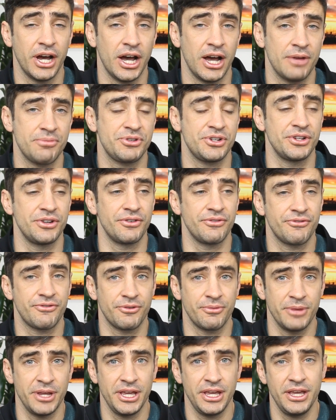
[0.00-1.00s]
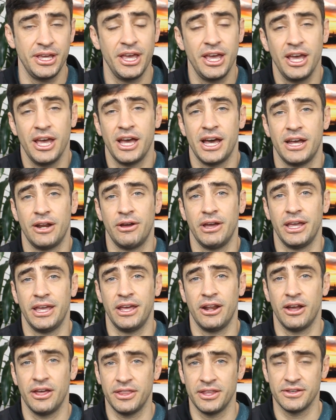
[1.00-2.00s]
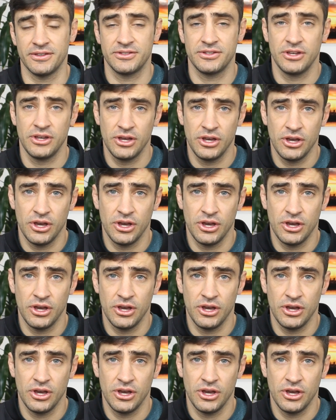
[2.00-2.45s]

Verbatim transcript: option for me. How do I get on this?